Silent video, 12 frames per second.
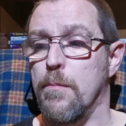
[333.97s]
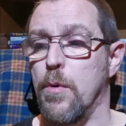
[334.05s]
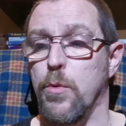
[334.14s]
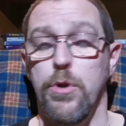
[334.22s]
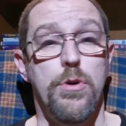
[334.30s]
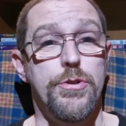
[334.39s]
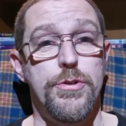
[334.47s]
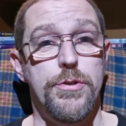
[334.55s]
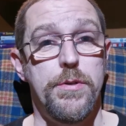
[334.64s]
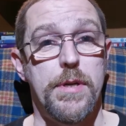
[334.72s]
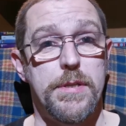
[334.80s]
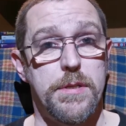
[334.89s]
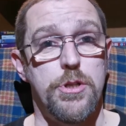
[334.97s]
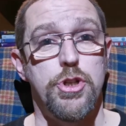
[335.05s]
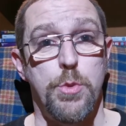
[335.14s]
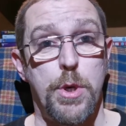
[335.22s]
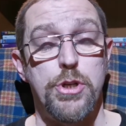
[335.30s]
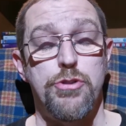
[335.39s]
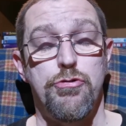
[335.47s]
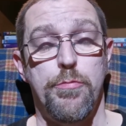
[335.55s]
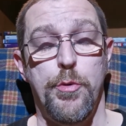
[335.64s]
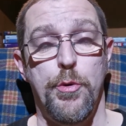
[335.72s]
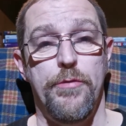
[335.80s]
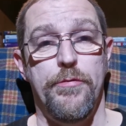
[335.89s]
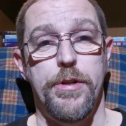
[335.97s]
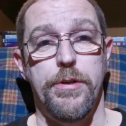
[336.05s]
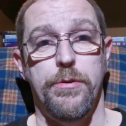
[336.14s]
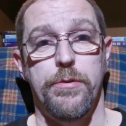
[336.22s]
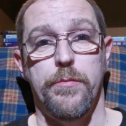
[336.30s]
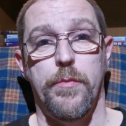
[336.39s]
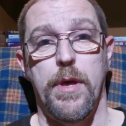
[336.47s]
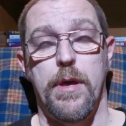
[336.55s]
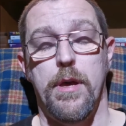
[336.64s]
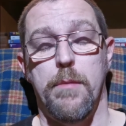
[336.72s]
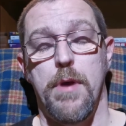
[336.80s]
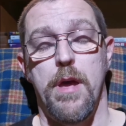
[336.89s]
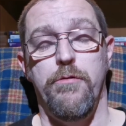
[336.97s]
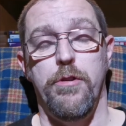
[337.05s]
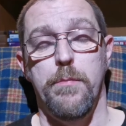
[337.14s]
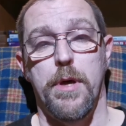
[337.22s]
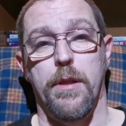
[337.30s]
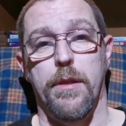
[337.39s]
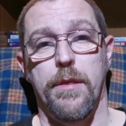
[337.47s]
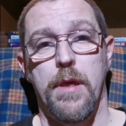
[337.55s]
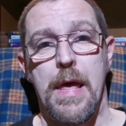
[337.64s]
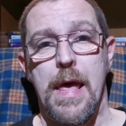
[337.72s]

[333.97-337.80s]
But we also do a situation report video every month.